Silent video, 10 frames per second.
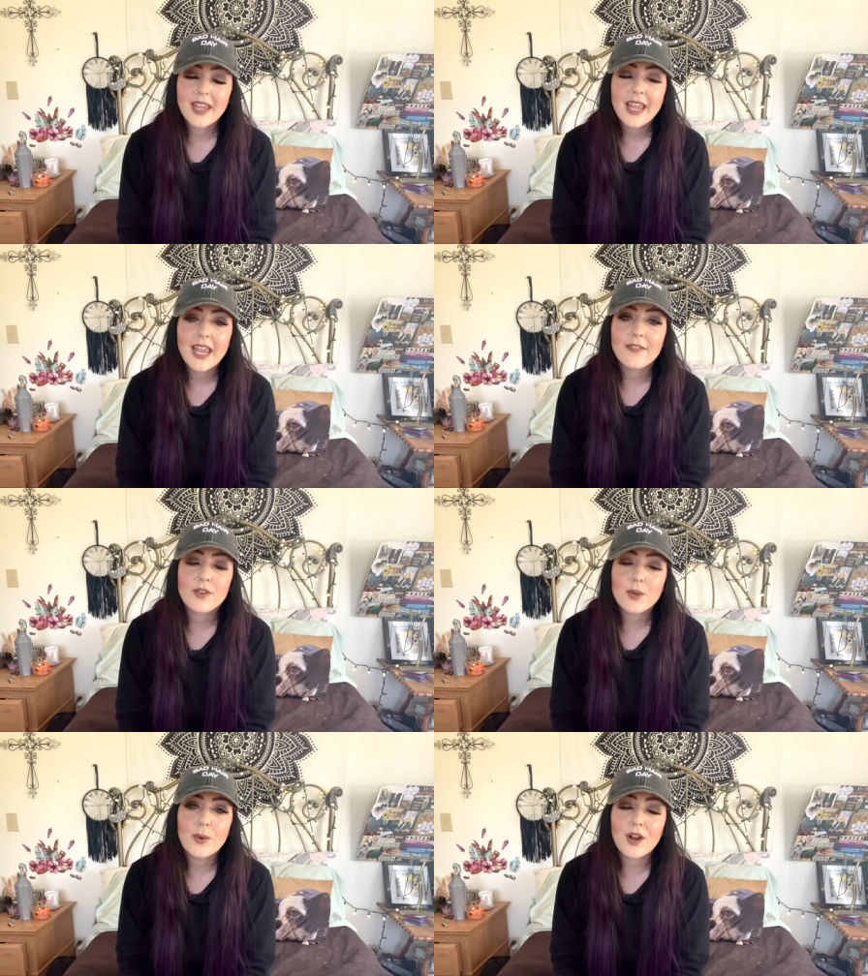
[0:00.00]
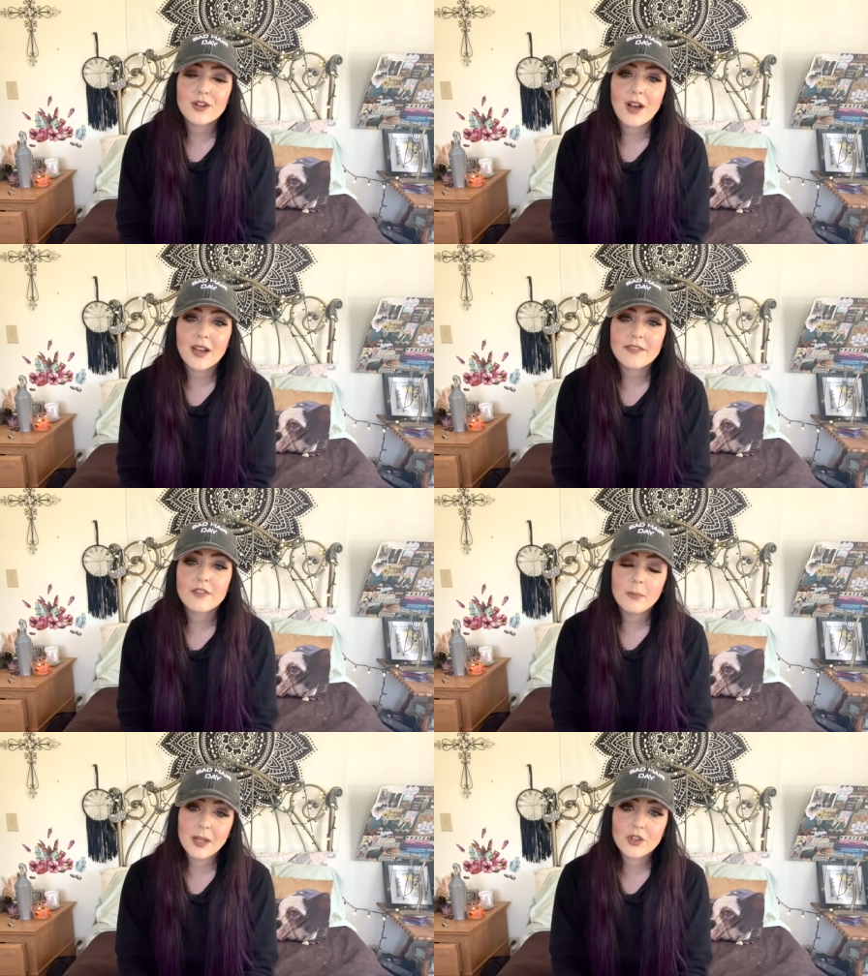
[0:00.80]
If you are not
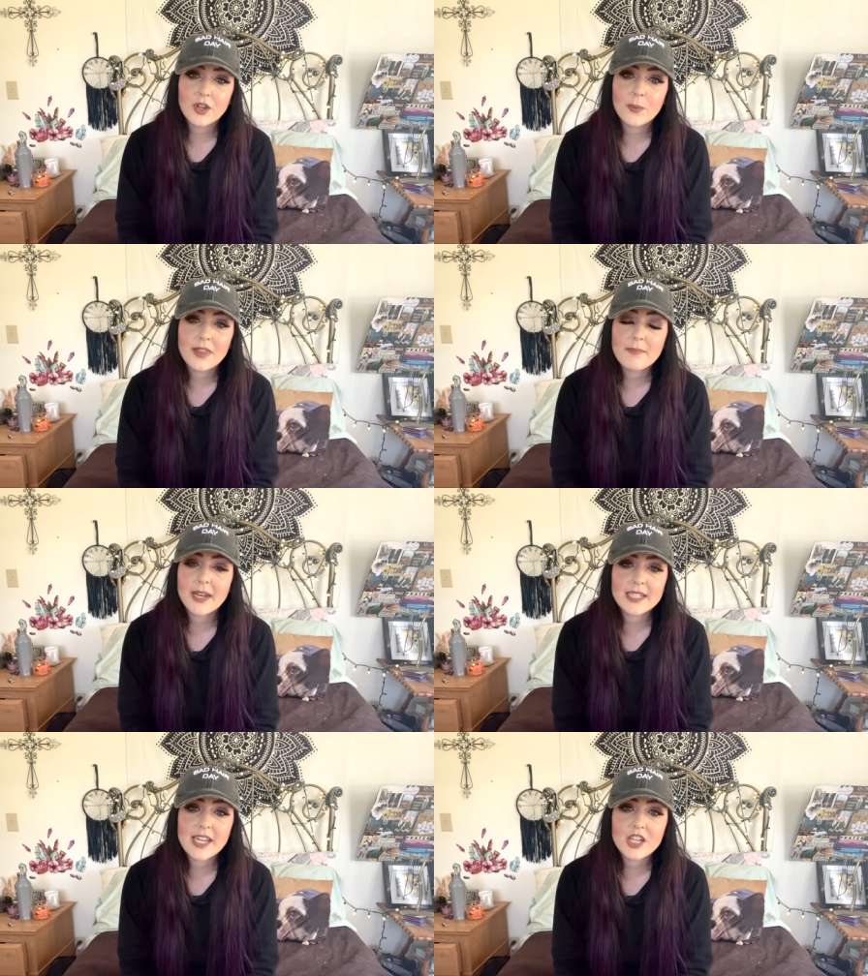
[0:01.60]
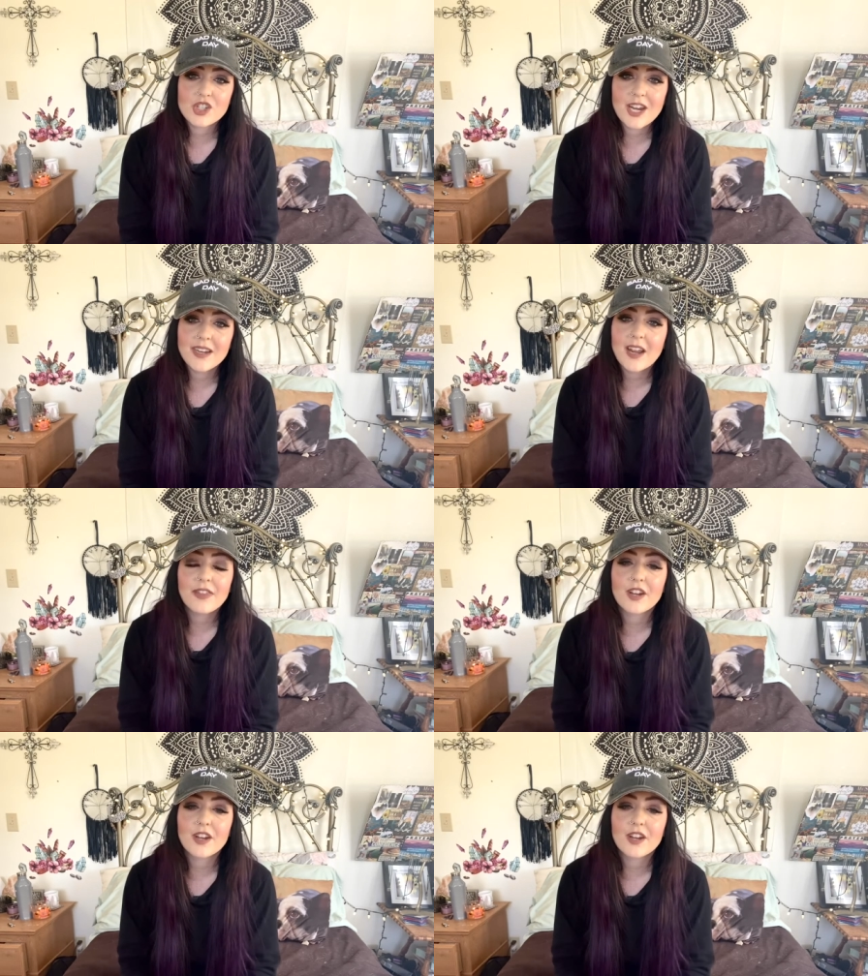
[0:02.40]
familiar with meditation,